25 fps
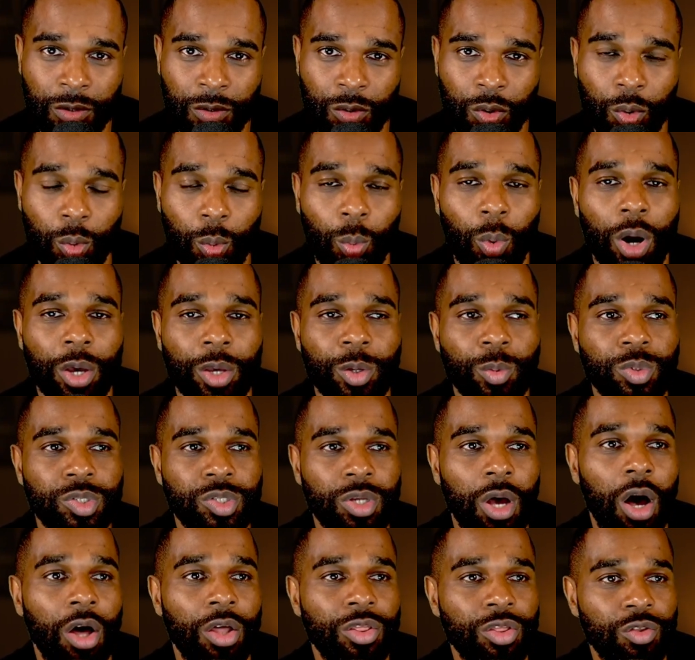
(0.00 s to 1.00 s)
or what he was
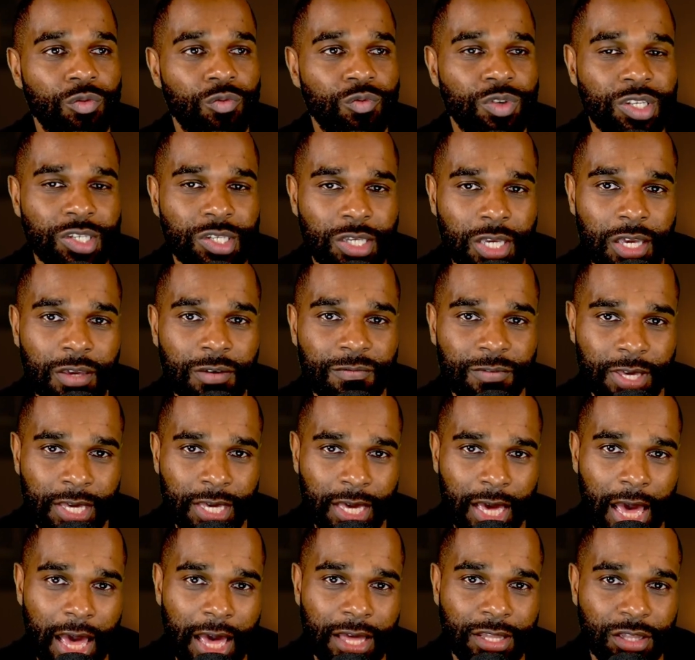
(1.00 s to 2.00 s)
on the receiving
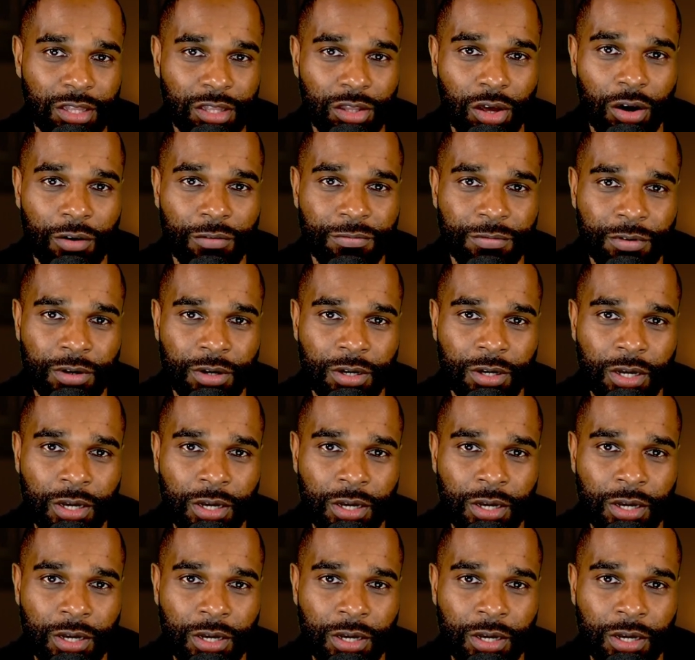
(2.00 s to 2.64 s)
end of